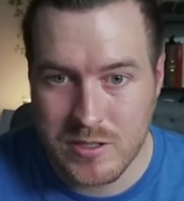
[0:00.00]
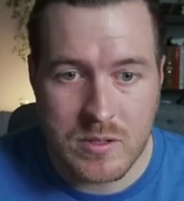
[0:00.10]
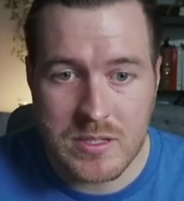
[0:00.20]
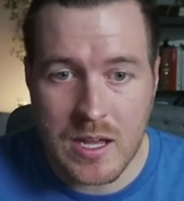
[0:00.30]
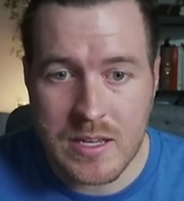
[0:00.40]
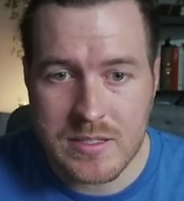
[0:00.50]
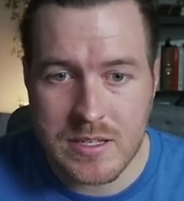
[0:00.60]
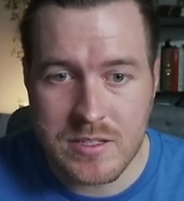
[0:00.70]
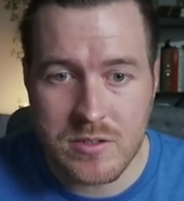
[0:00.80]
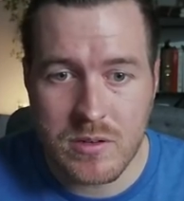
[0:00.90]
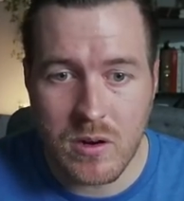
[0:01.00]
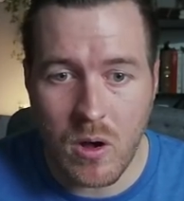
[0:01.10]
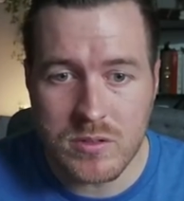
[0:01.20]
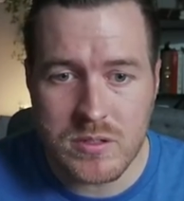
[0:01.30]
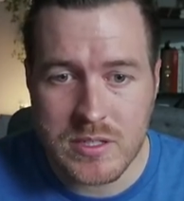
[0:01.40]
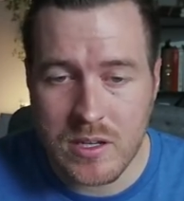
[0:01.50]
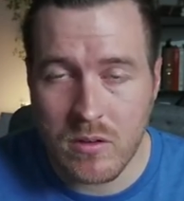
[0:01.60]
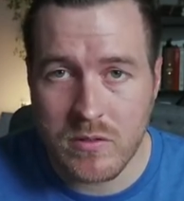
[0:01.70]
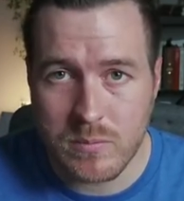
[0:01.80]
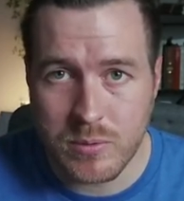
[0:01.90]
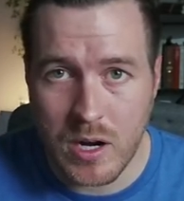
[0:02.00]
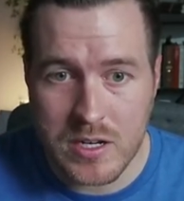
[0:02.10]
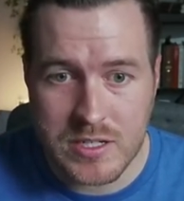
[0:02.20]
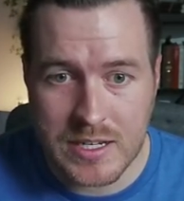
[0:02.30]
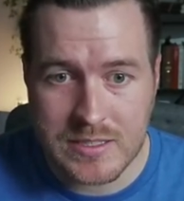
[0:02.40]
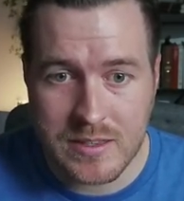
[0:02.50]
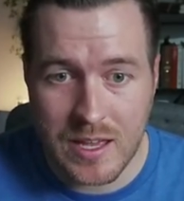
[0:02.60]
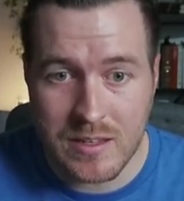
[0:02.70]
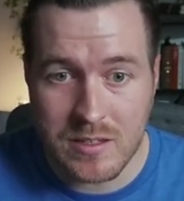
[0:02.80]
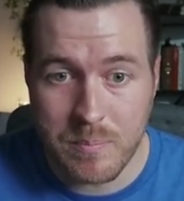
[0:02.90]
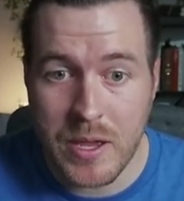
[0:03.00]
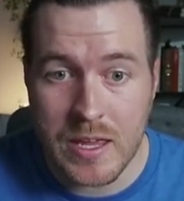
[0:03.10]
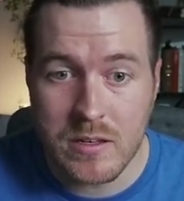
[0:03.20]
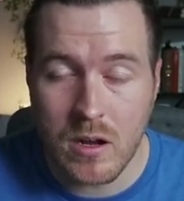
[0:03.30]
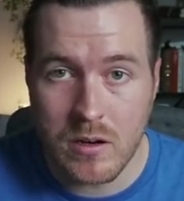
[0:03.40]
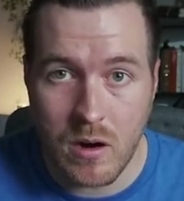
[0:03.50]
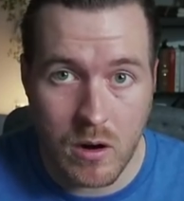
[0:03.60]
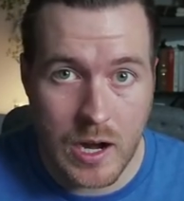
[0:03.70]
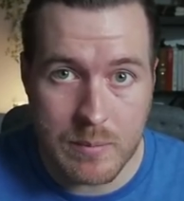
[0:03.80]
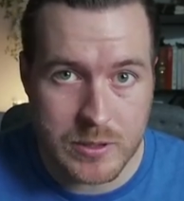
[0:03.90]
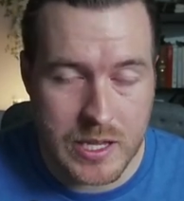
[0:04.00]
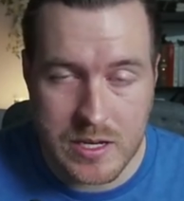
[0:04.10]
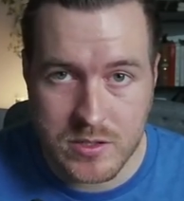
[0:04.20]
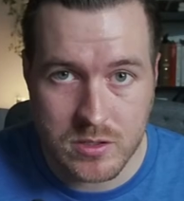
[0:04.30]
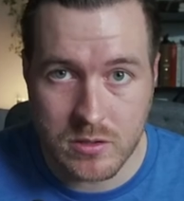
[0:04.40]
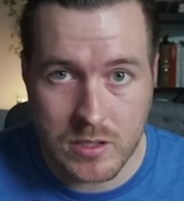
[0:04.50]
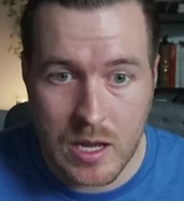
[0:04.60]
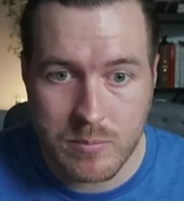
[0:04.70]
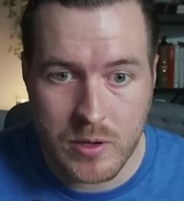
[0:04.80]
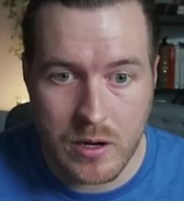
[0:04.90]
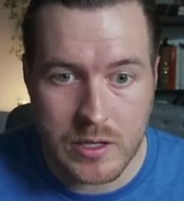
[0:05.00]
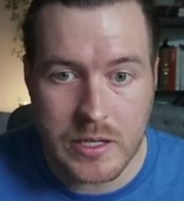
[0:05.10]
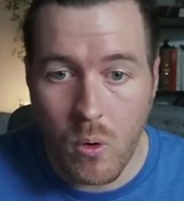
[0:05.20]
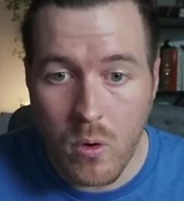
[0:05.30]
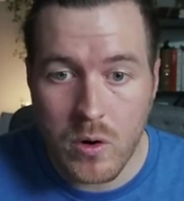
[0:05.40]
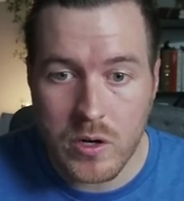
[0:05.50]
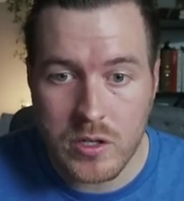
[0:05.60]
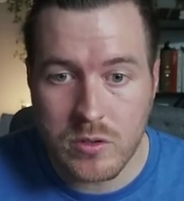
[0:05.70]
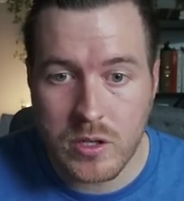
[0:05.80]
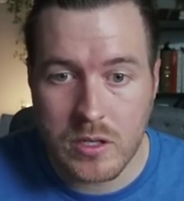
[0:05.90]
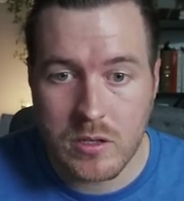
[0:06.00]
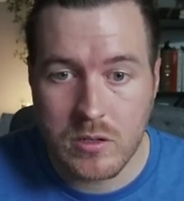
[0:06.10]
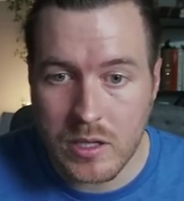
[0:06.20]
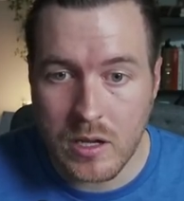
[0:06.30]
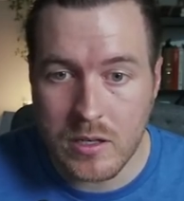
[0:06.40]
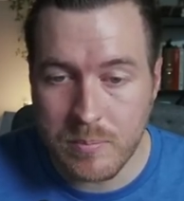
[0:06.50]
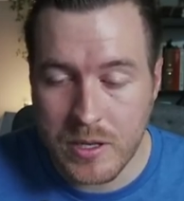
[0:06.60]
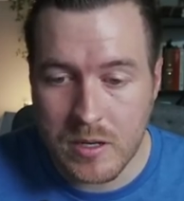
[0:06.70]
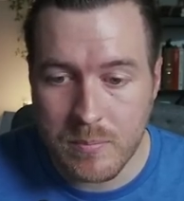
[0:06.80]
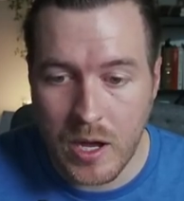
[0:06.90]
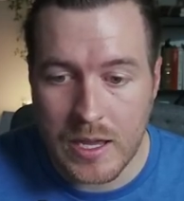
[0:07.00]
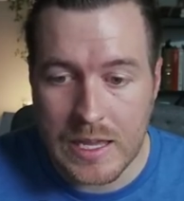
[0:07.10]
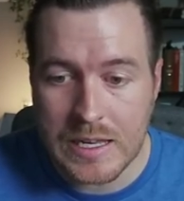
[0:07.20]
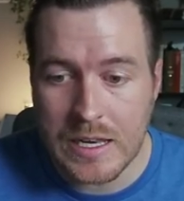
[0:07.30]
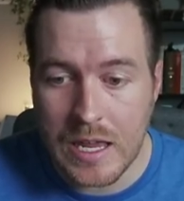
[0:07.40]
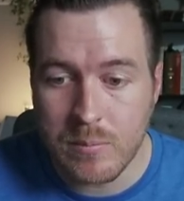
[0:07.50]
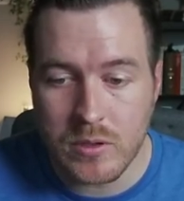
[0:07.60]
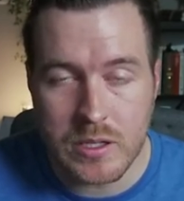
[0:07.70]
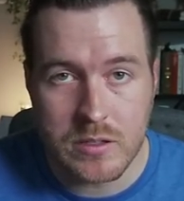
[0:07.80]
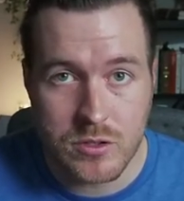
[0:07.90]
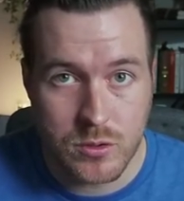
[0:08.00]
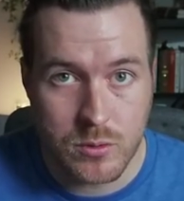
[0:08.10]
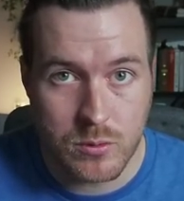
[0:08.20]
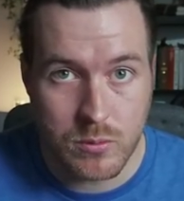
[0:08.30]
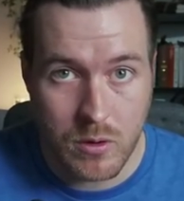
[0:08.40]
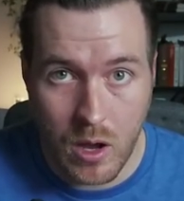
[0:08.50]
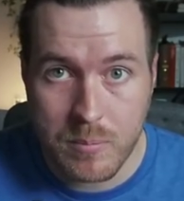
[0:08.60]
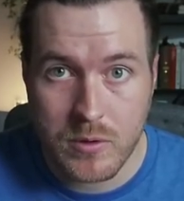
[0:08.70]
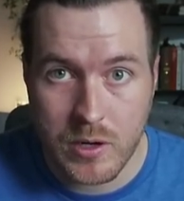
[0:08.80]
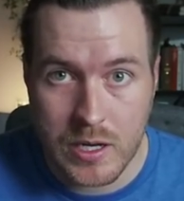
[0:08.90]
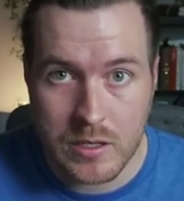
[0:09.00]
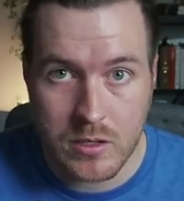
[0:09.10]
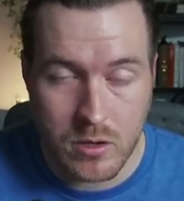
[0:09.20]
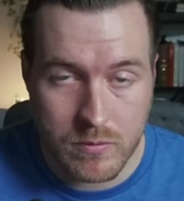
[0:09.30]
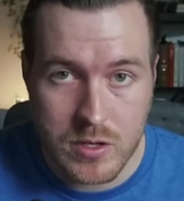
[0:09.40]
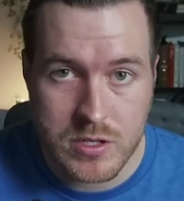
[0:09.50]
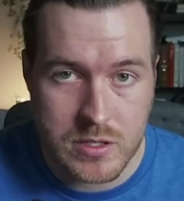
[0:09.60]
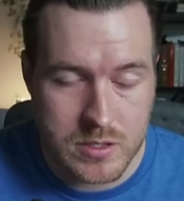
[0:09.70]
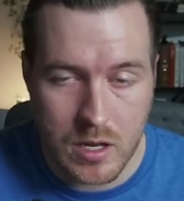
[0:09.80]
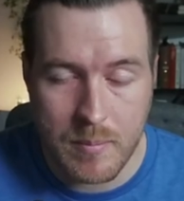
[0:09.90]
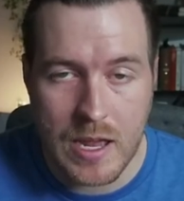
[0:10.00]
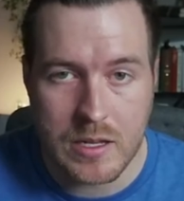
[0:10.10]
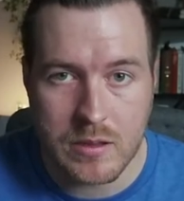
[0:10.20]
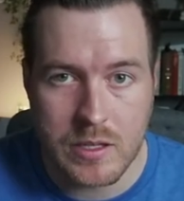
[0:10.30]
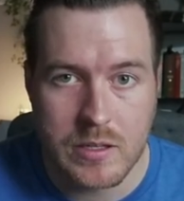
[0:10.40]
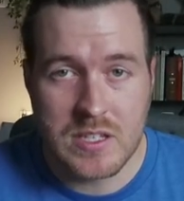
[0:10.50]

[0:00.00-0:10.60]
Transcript: What's nice is you can also see all of the projects that depend on our application or library, or you could click on Dependabot and enable it to upgrade your versions automatically.